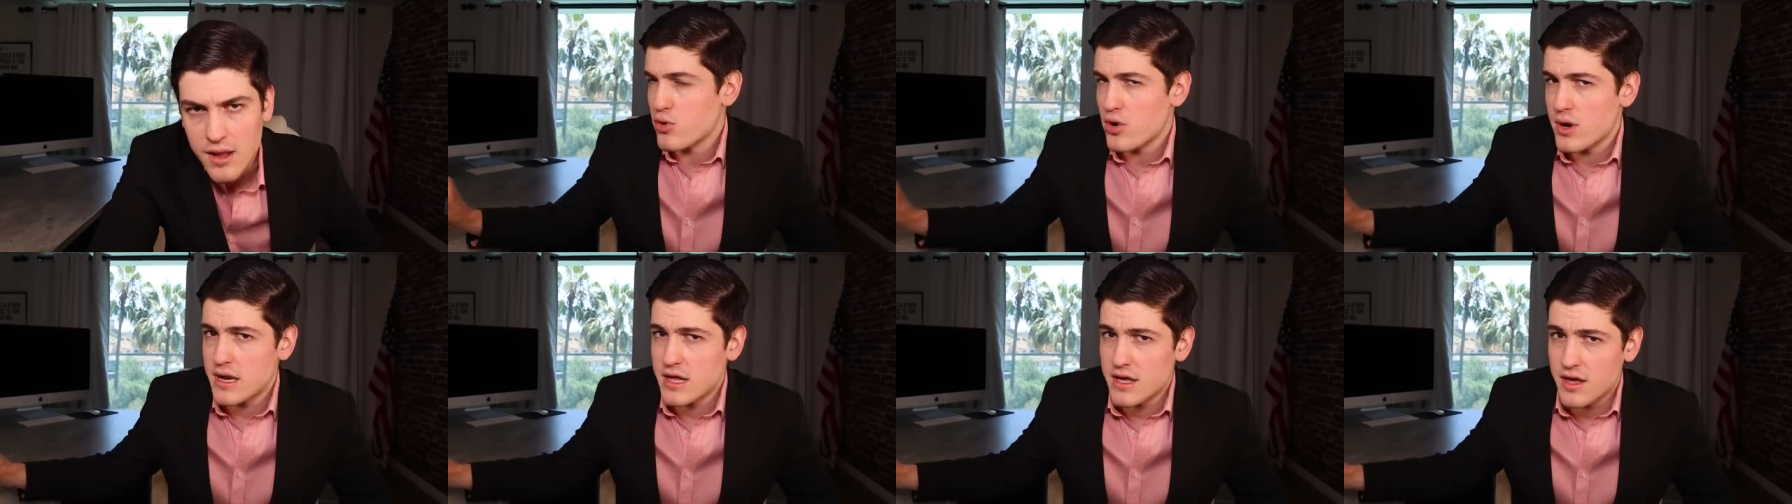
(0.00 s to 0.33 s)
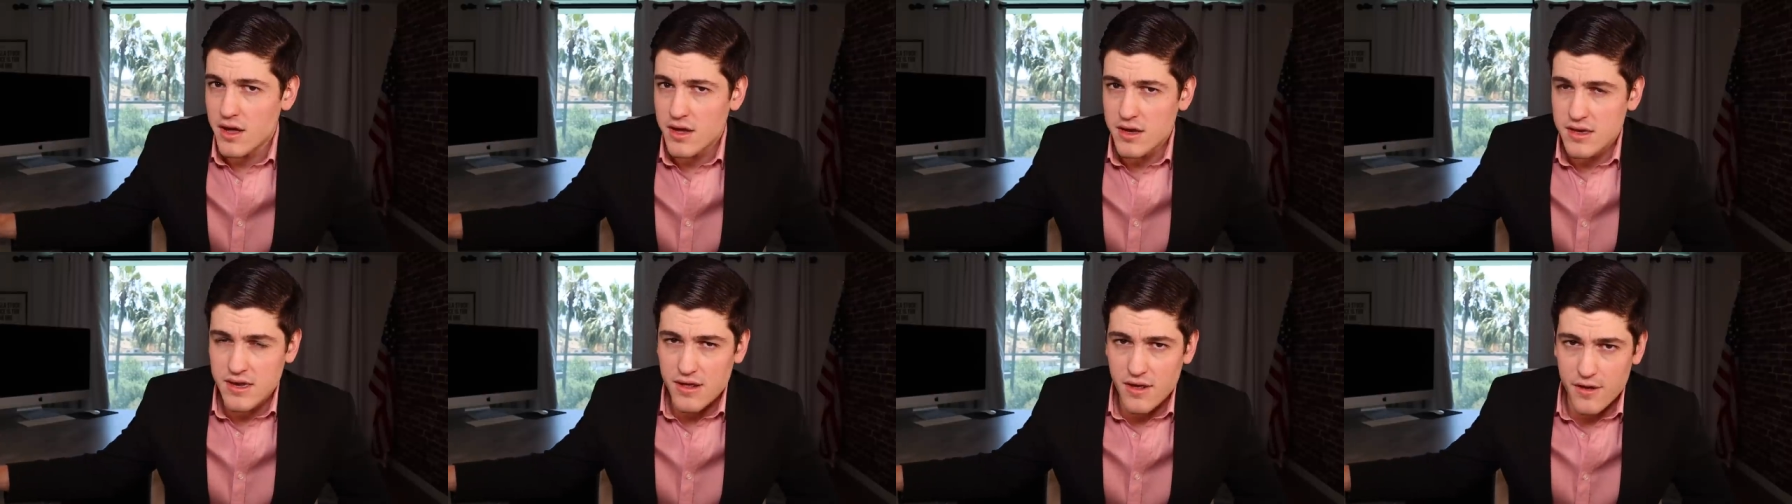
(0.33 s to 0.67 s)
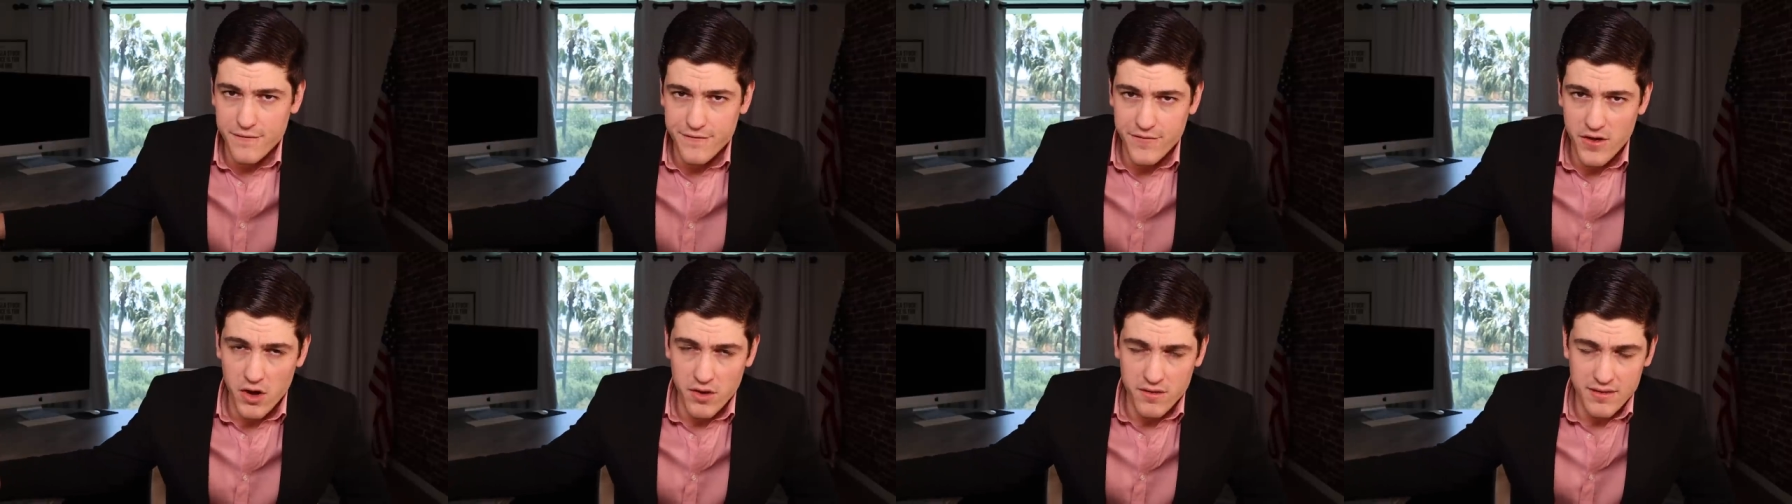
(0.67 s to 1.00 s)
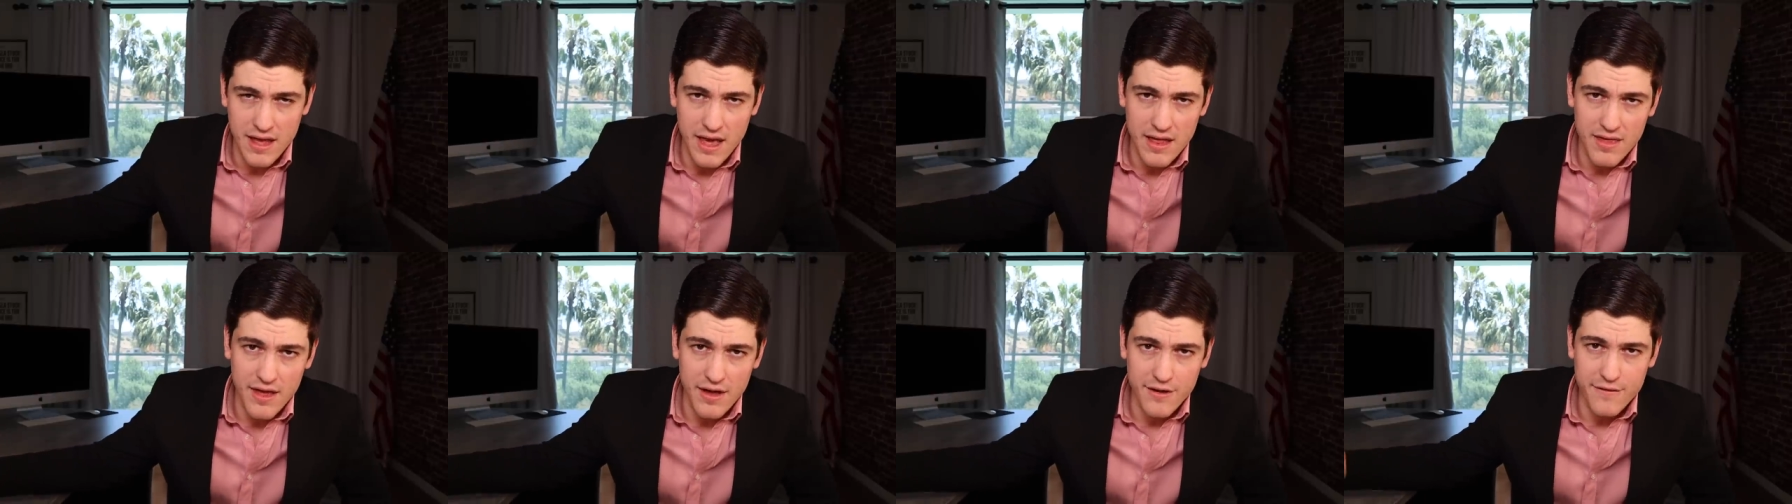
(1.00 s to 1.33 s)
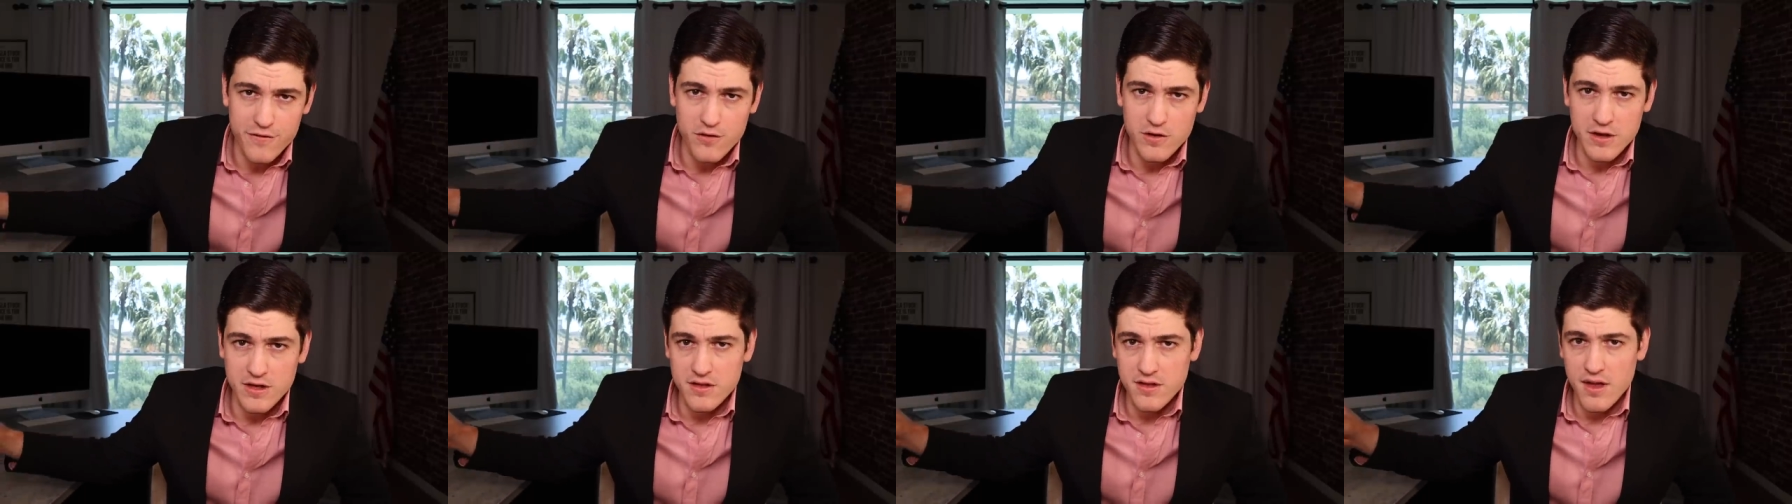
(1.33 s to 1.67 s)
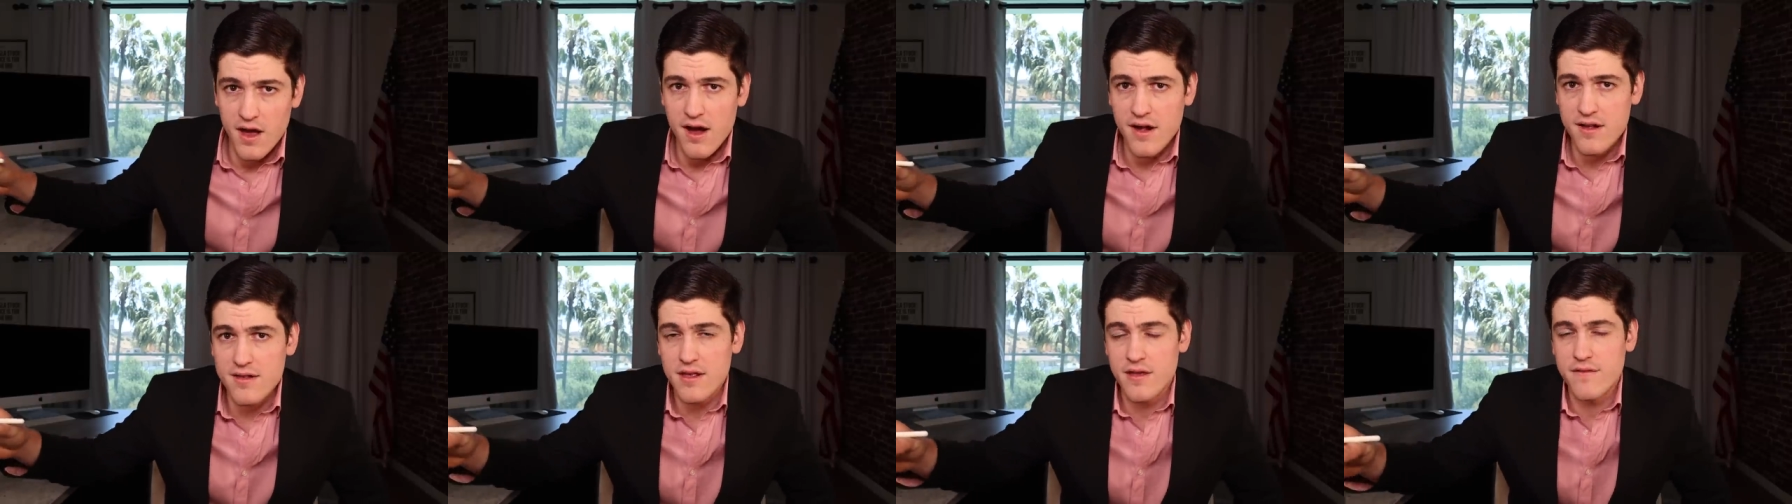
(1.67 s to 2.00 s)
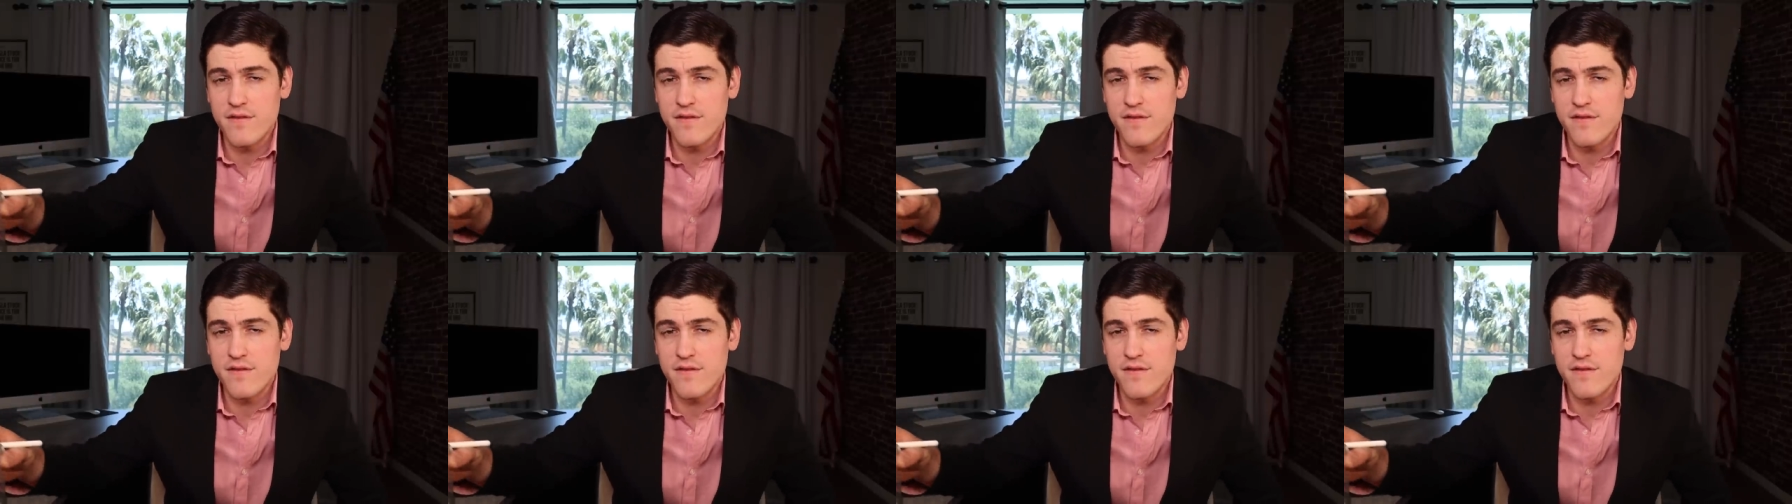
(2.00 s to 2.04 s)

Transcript: Pretty good deal, folks. I like free stocks,